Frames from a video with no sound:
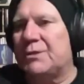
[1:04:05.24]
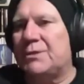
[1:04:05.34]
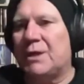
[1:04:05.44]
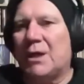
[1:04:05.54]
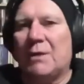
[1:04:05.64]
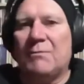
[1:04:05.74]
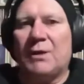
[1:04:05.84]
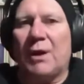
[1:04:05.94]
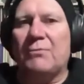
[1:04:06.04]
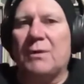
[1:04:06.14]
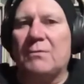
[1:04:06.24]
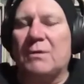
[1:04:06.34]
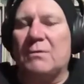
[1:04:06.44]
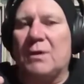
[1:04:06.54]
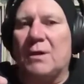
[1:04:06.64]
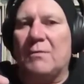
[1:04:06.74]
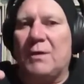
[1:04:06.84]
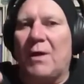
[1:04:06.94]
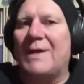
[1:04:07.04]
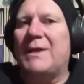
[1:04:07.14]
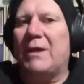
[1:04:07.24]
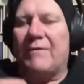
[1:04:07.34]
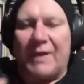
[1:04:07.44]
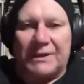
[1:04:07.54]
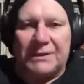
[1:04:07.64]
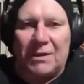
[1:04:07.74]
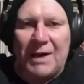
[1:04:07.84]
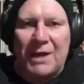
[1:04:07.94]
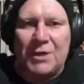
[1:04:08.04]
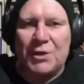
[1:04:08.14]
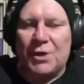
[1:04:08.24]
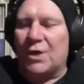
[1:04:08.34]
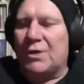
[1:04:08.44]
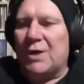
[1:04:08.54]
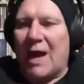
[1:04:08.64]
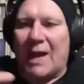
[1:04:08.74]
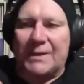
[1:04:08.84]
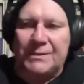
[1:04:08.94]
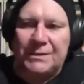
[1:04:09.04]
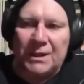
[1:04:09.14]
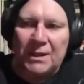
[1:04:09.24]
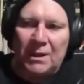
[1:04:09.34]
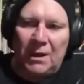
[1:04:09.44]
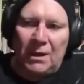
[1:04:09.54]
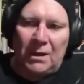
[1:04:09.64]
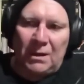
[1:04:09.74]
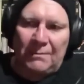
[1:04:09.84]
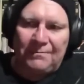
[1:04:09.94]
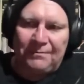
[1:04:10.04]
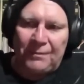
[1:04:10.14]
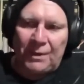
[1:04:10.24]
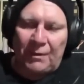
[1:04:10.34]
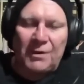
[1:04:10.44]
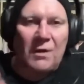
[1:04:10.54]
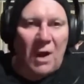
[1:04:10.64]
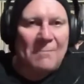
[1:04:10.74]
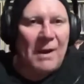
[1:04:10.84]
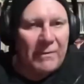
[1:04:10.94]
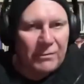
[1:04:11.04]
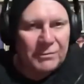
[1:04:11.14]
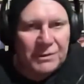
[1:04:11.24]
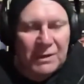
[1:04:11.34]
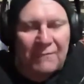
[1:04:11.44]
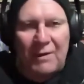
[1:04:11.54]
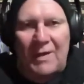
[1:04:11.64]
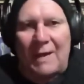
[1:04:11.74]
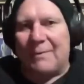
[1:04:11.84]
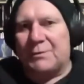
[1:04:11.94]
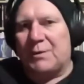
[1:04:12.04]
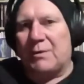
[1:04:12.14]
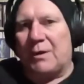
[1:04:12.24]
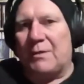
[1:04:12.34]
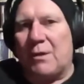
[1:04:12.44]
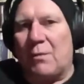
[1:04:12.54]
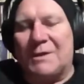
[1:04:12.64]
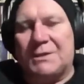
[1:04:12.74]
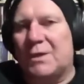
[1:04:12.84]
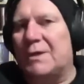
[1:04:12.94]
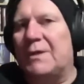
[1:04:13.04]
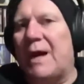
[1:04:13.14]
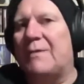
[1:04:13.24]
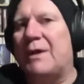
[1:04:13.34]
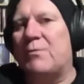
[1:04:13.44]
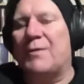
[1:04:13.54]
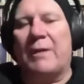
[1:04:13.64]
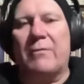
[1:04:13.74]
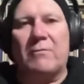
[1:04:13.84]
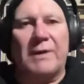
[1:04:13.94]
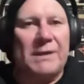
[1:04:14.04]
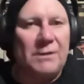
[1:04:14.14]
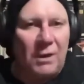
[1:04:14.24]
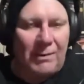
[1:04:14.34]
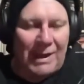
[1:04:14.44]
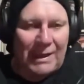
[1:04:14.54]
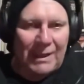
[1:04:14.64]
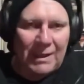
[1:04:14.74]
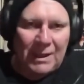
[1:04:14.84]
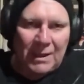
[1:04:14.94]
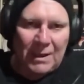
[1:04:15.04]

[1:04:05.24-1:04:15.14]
and, the idea of excarnation and sky burials and stuff like that, because almost certainly that's what they were already doing.